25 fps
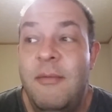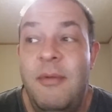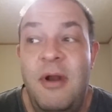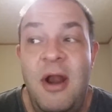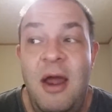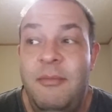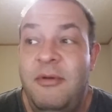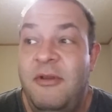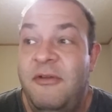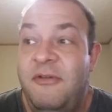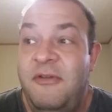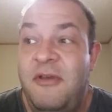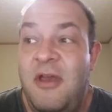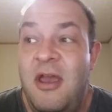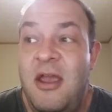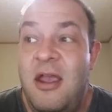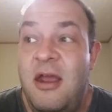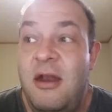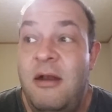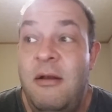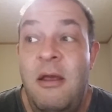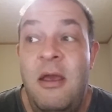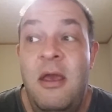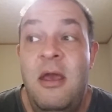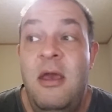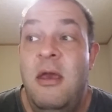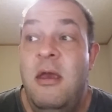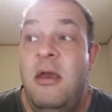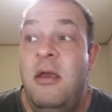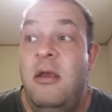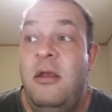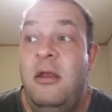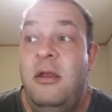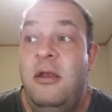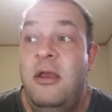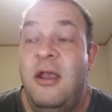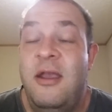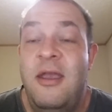but I'm just saying,
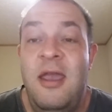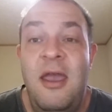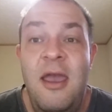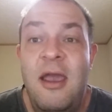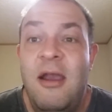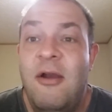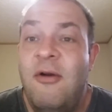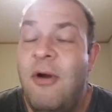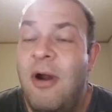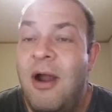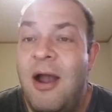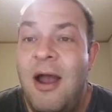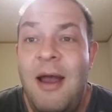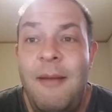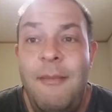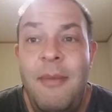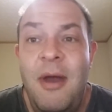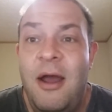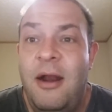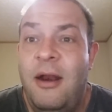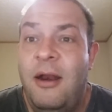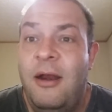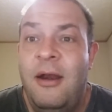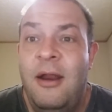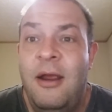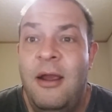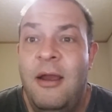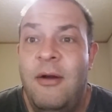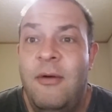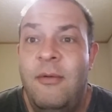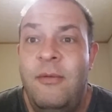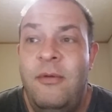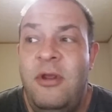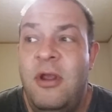you can't cry about it now.